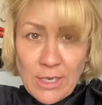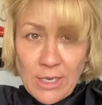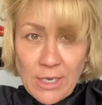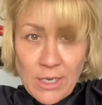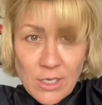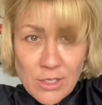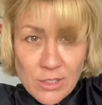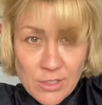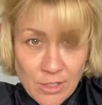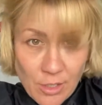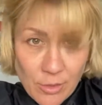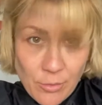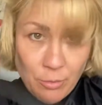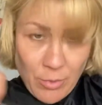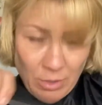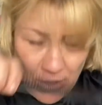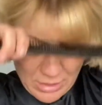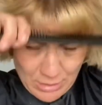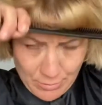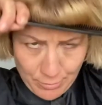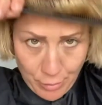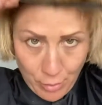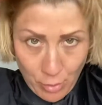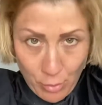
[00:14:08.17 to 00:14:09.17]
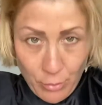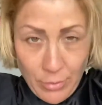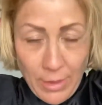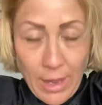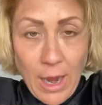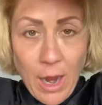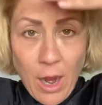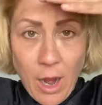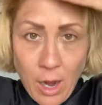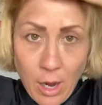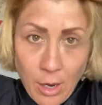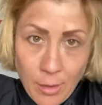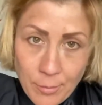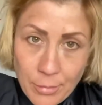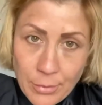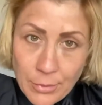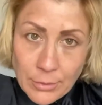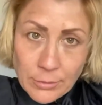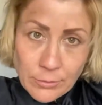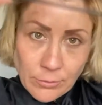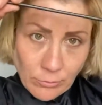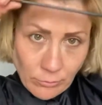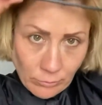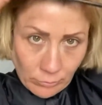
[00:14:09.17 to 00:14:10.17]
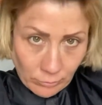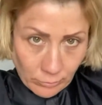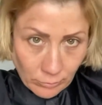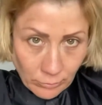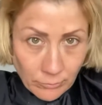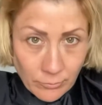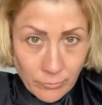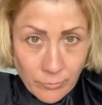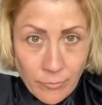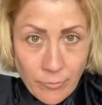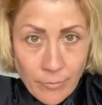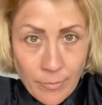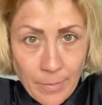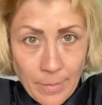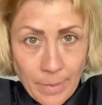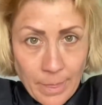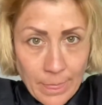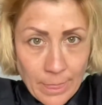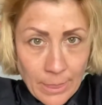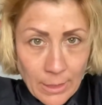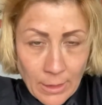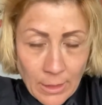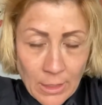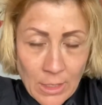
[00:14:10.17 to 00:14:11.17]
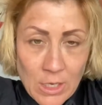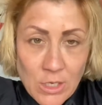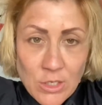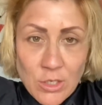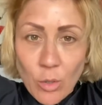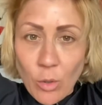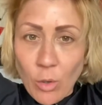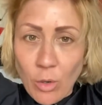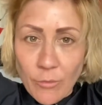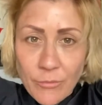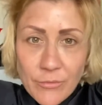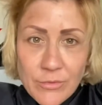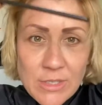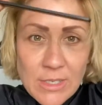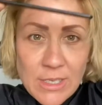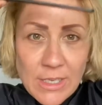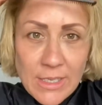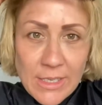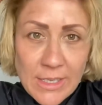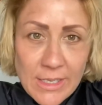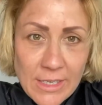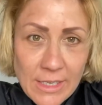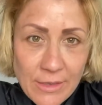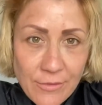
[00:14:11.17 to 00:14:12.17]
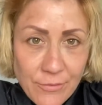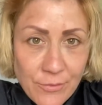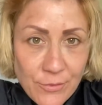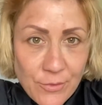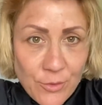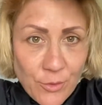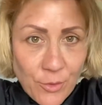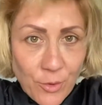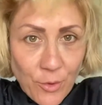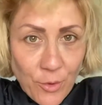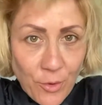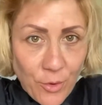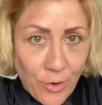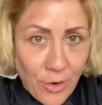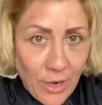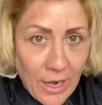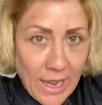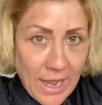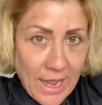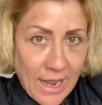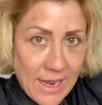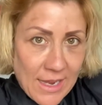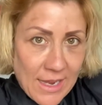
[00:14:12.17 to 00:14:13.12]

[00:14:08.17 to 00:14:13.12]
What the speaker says: So we're going to pull that up. So obviously if your hair is